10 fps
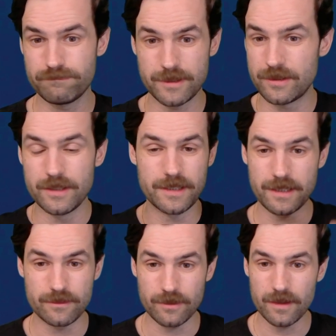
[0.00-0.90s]
You just get
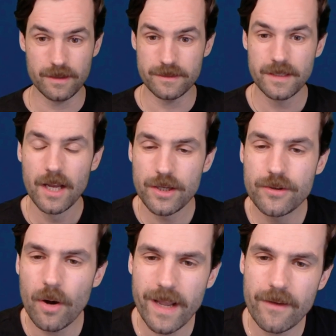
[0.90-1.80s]
to draw cards. You
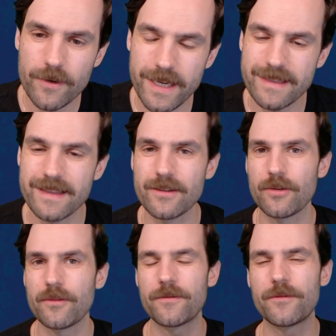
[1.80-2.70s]
don't ever get the
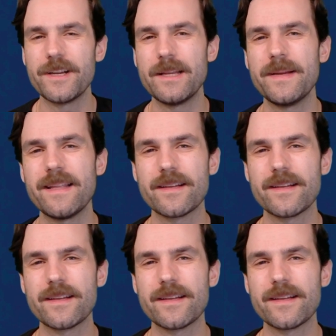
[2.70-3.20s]
little freebie,